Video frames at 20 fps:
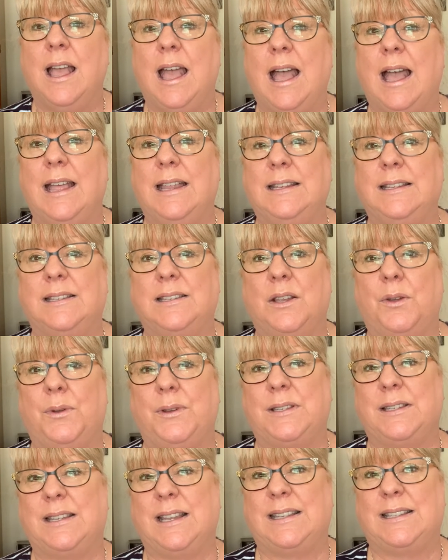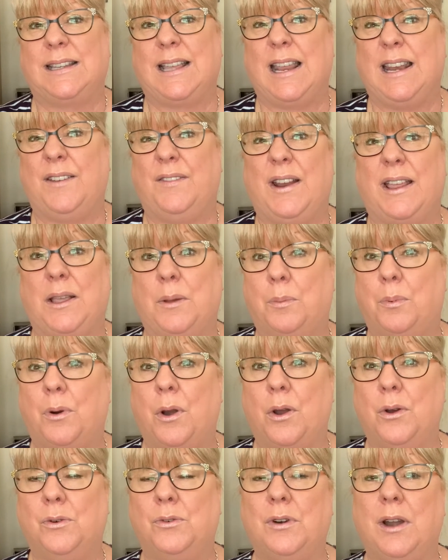And so it's, it's kind of like a
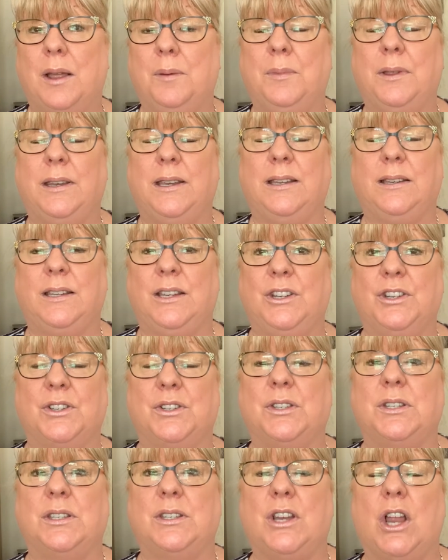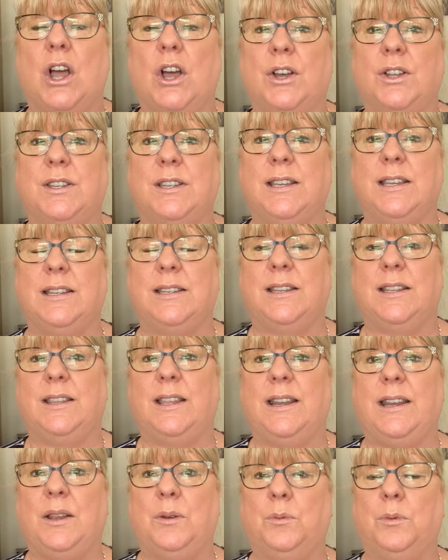program and it, you just start it and
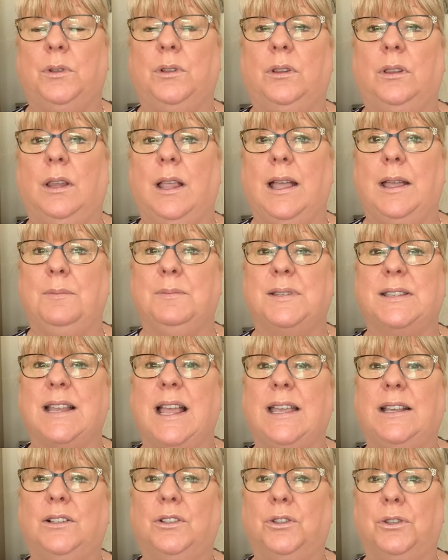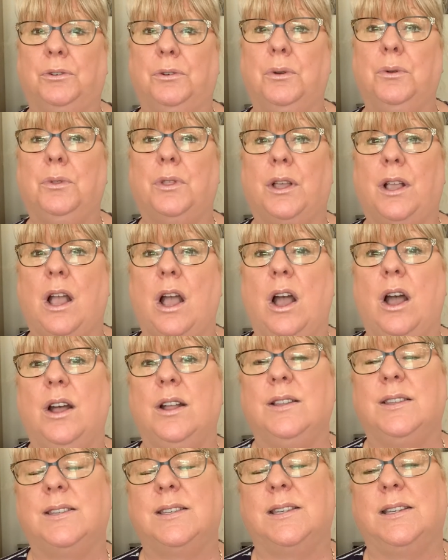then it will um, cycle through the
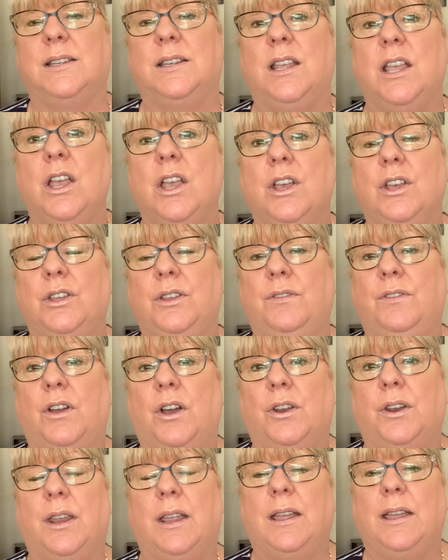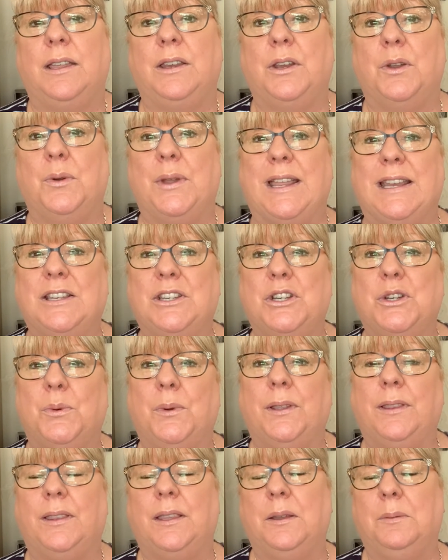cards and you've got to, you know,
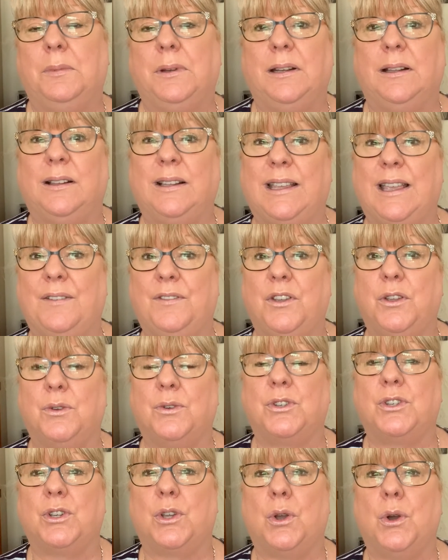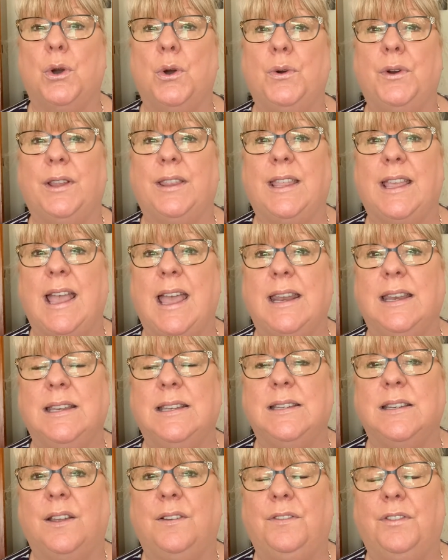intuit them and it'll give you a score at the
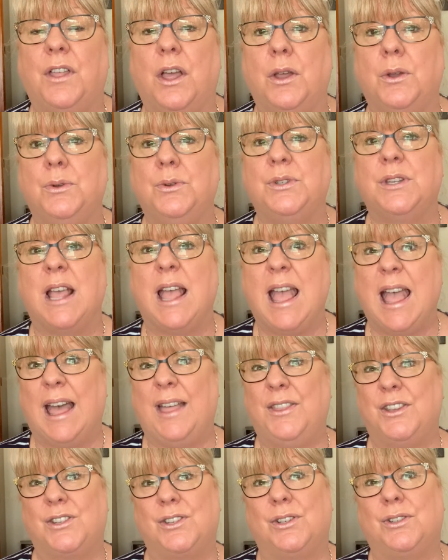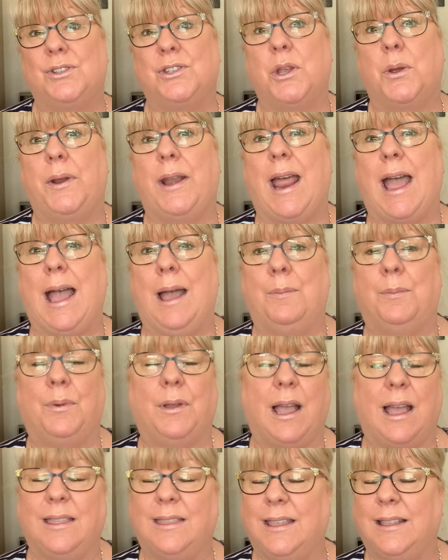end of those. And there's also an app.
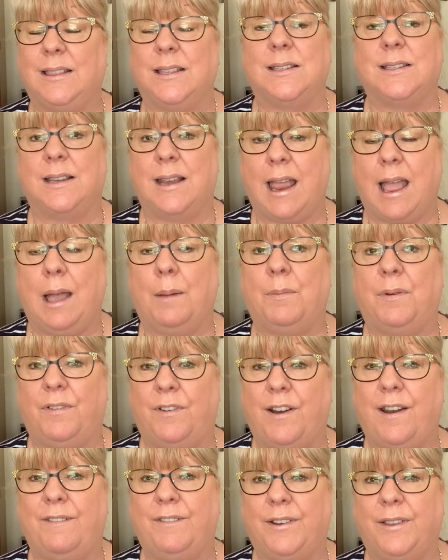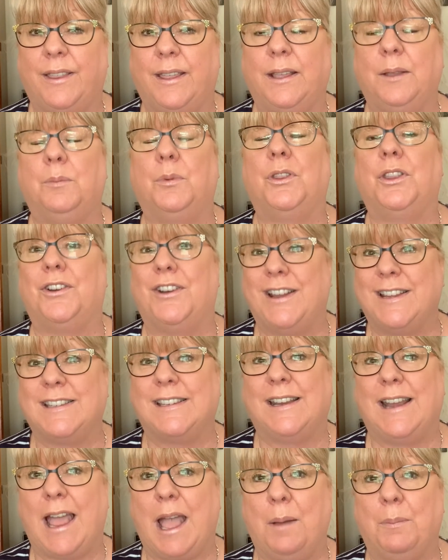I think there's an app for everything, but there is
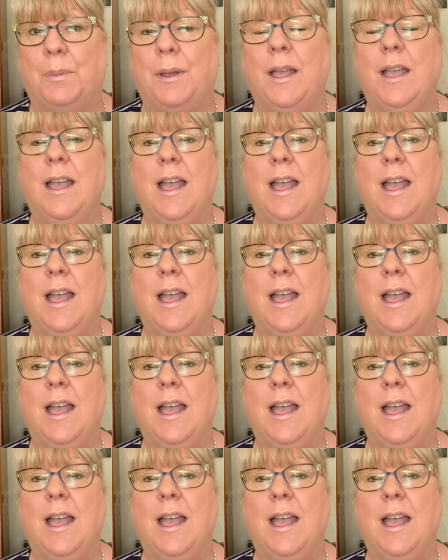an app.